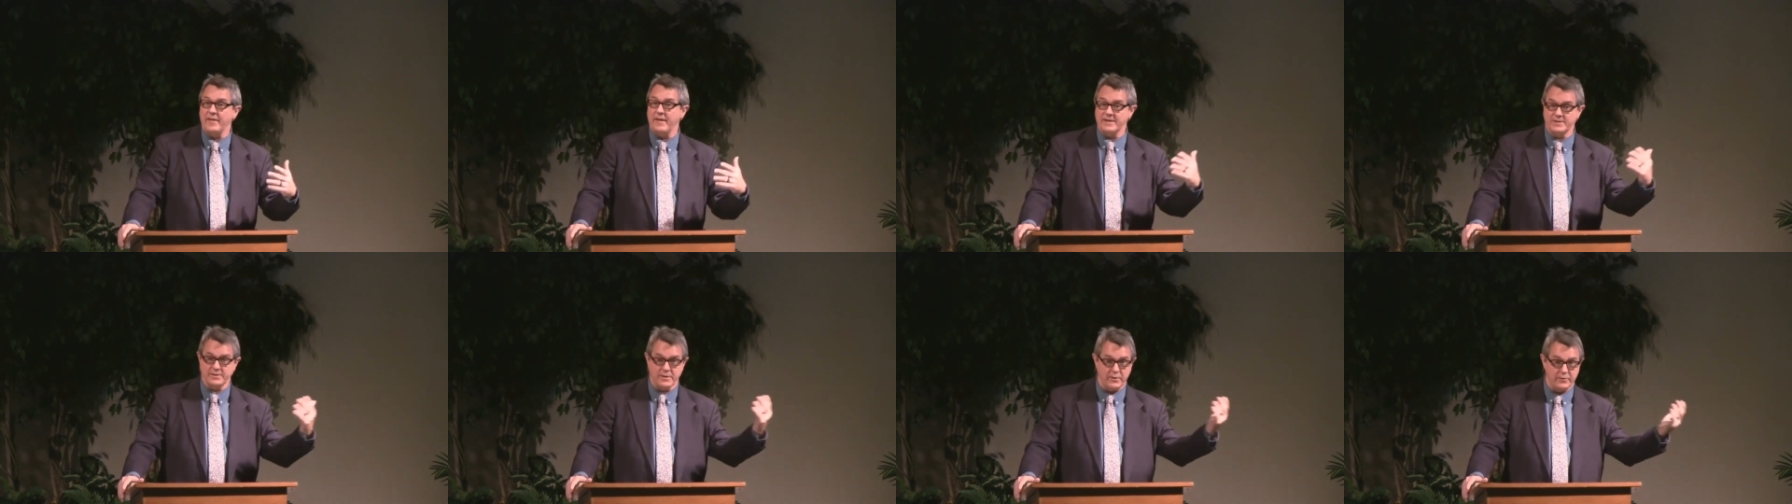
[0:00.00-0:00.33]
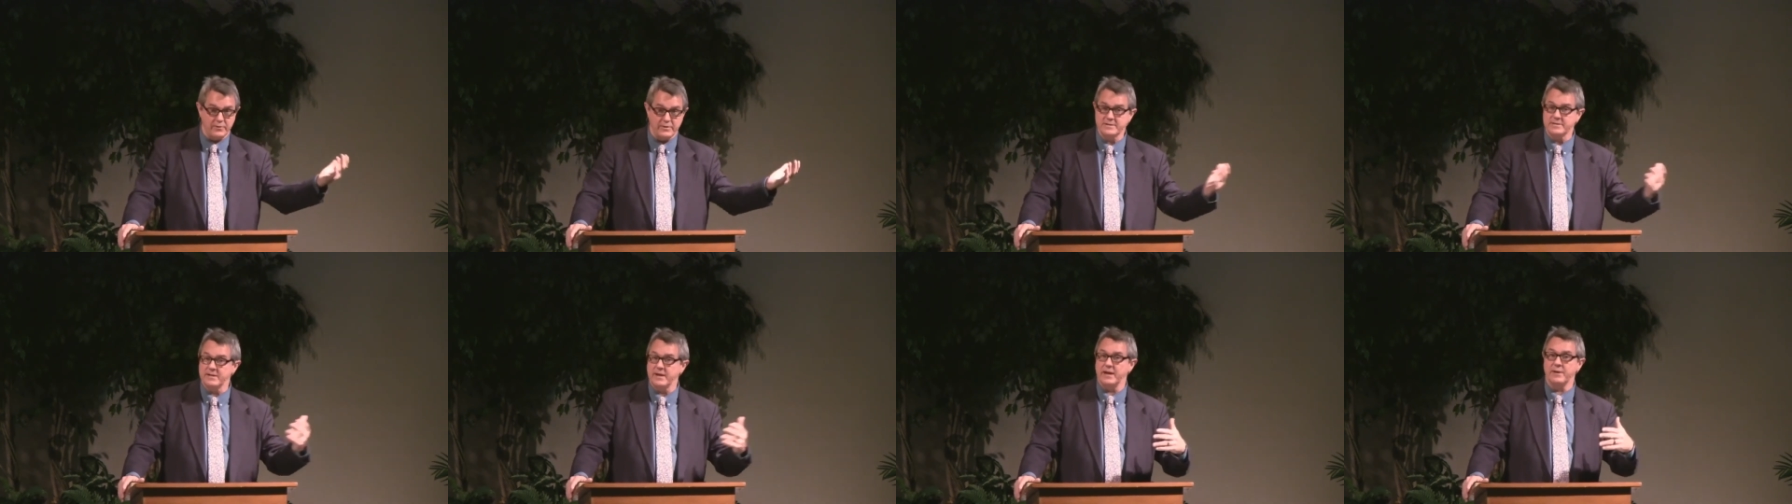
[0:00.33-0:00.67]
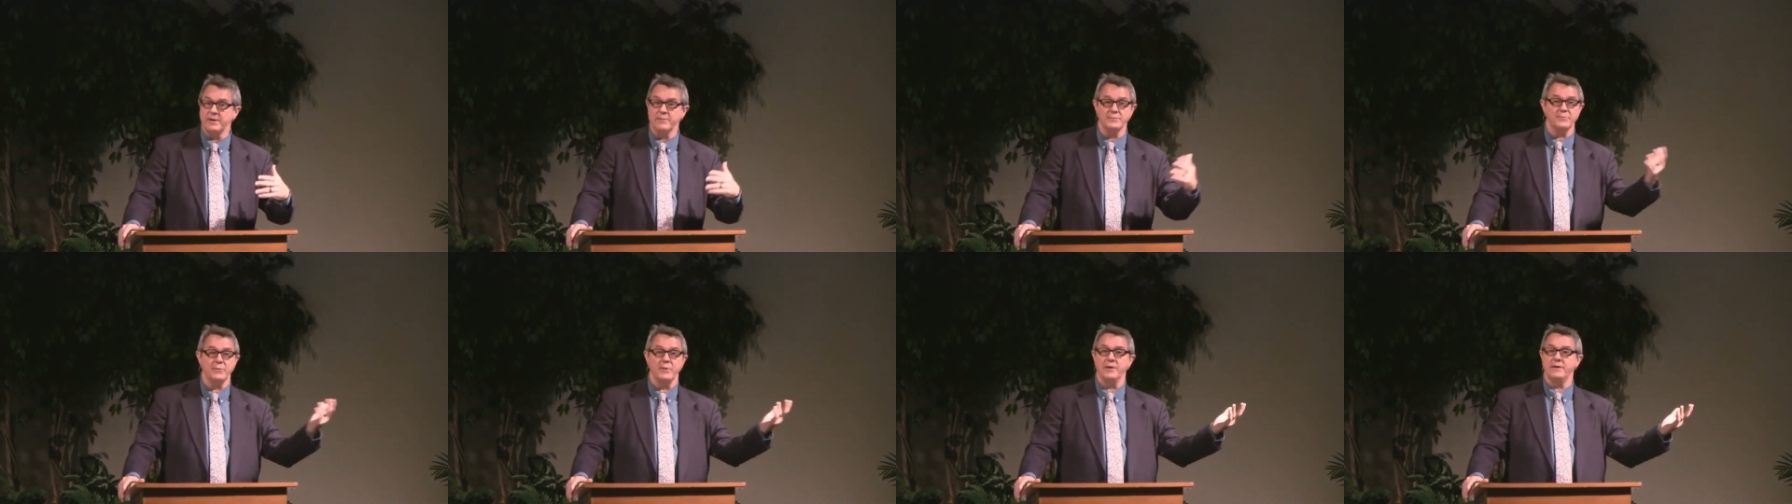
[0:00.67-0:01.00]
That's who this letter
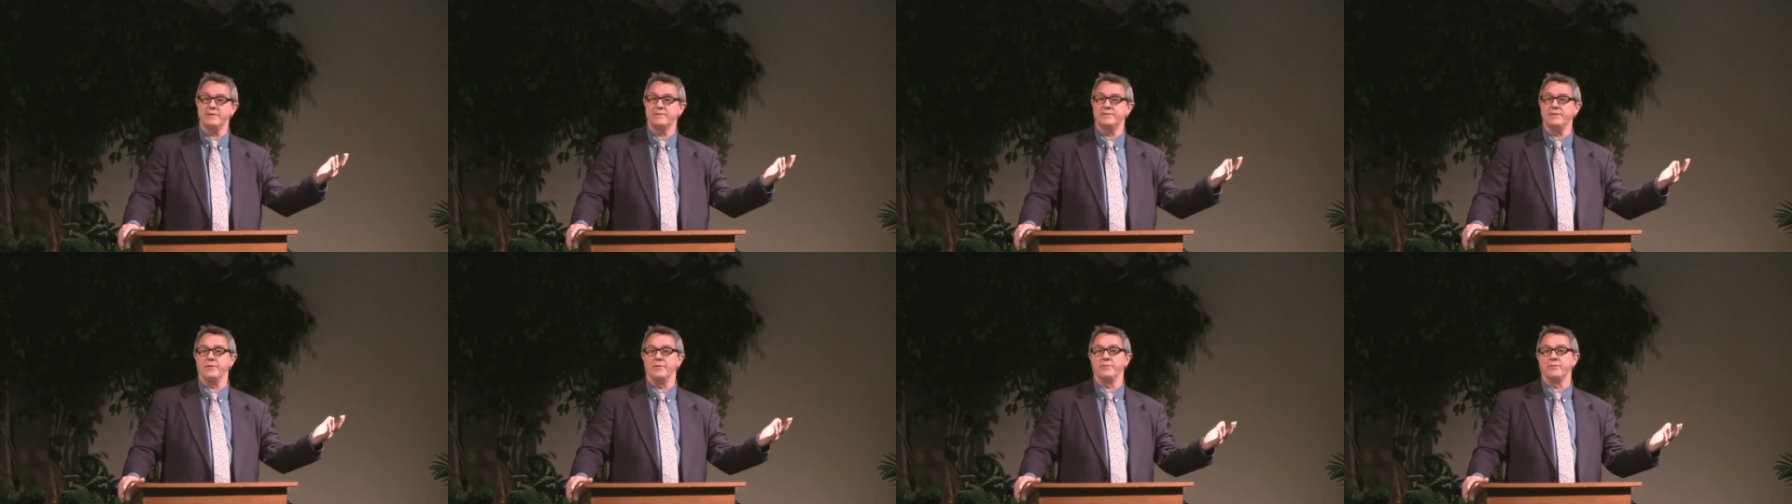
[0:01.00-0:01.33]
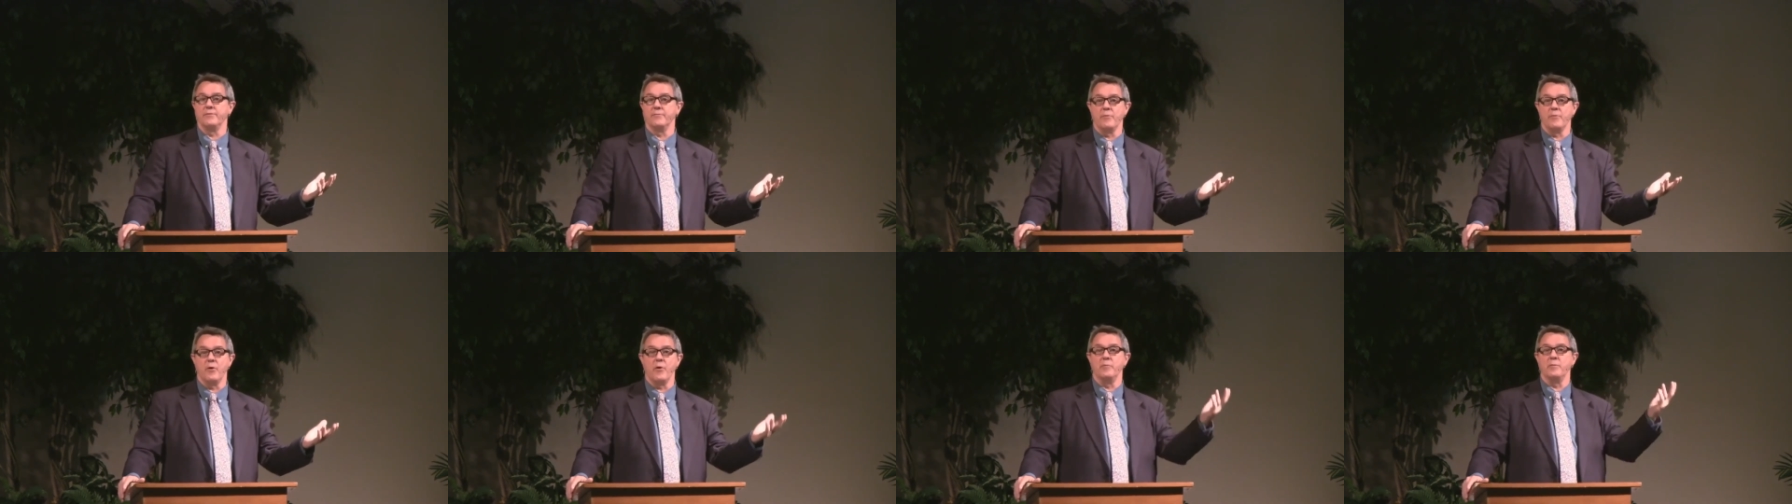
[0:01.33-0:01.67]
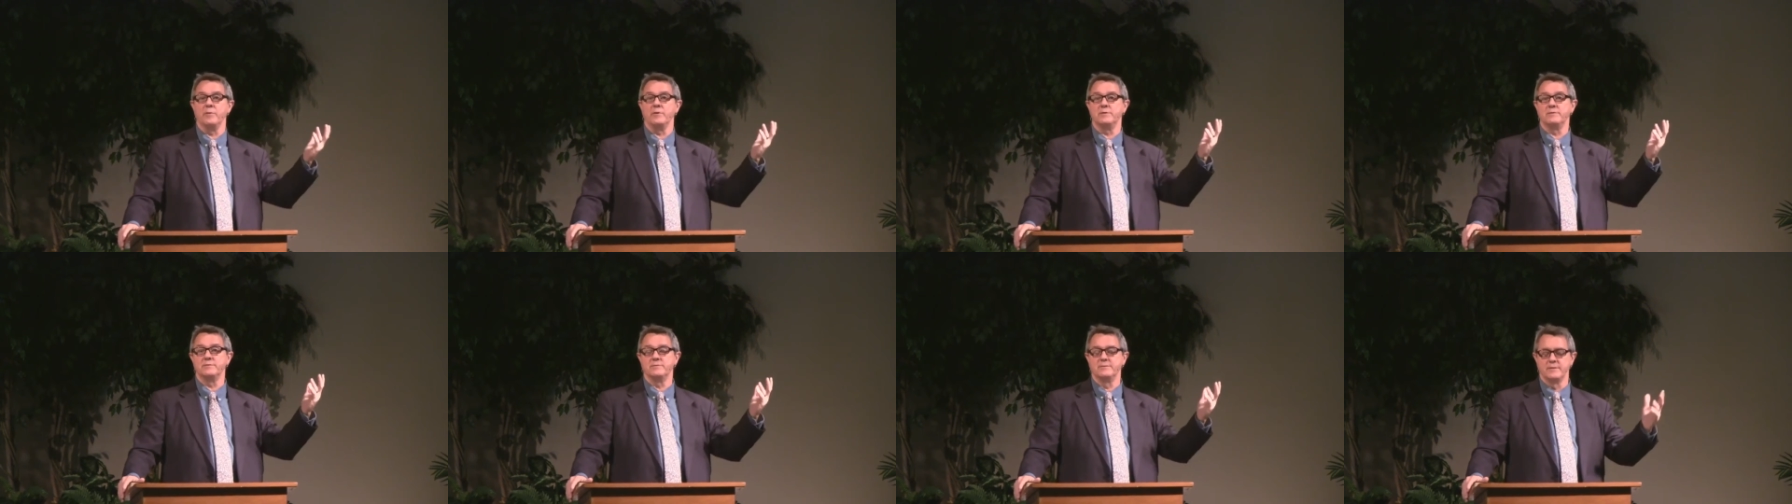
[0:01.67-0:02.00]
was written to, the
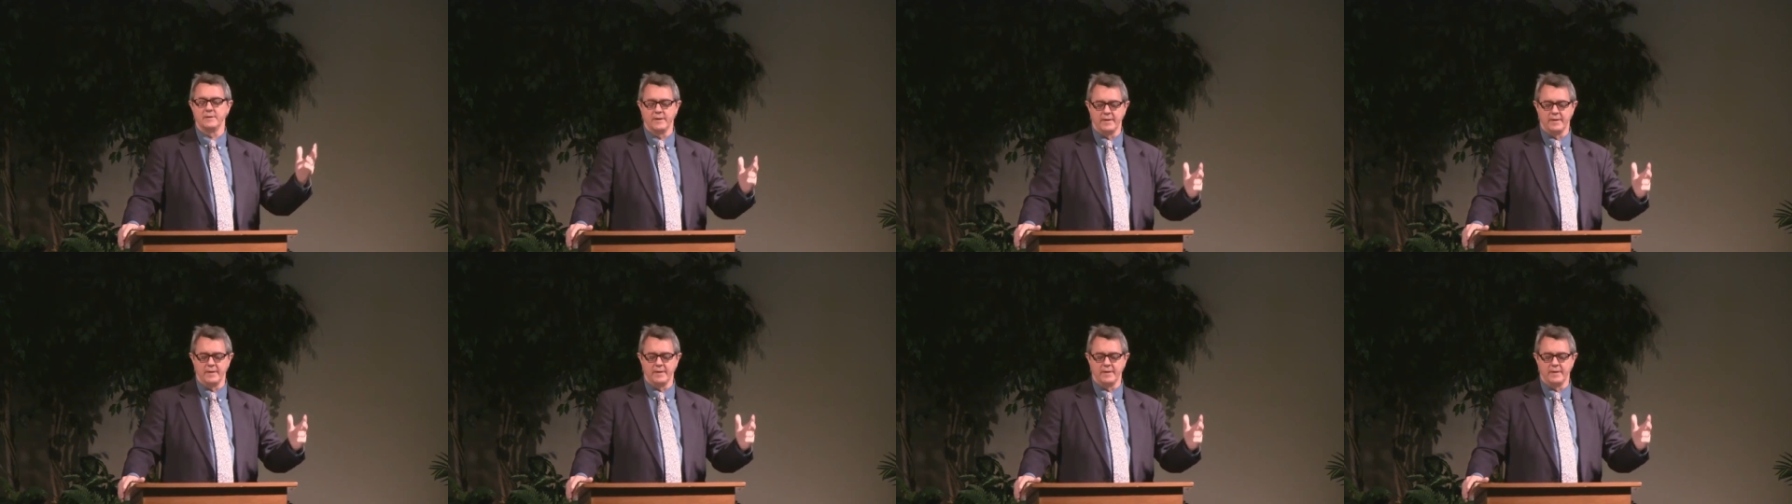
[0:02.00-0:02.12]
Romans.